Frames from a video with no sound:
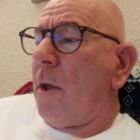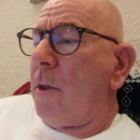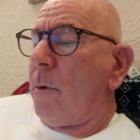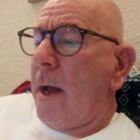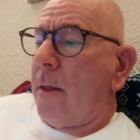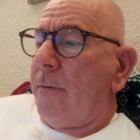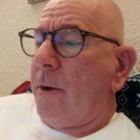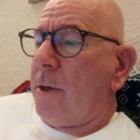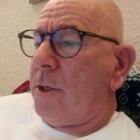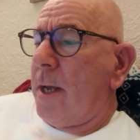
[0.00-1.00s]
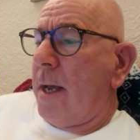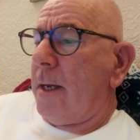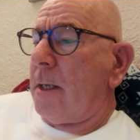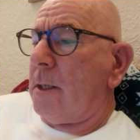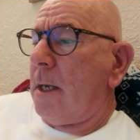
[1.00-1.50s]
Throughout the first set,
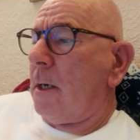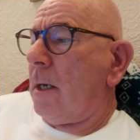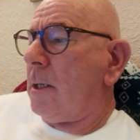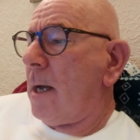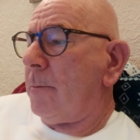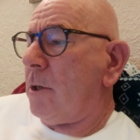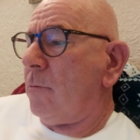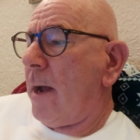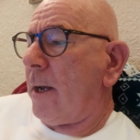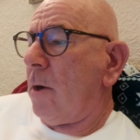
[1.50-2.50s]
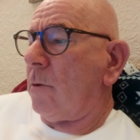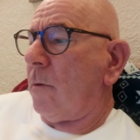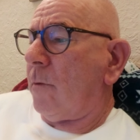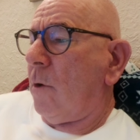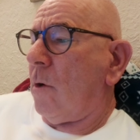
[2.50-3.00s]
he continually tapped his racket on
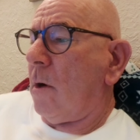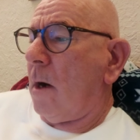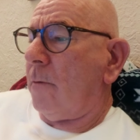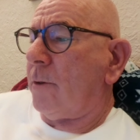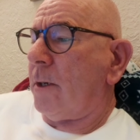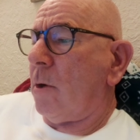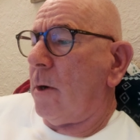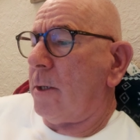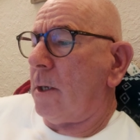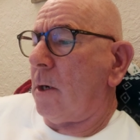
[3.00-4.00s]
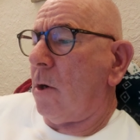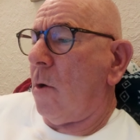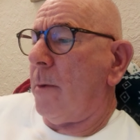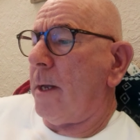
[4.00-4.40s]
the floor after he'd hoisted a lob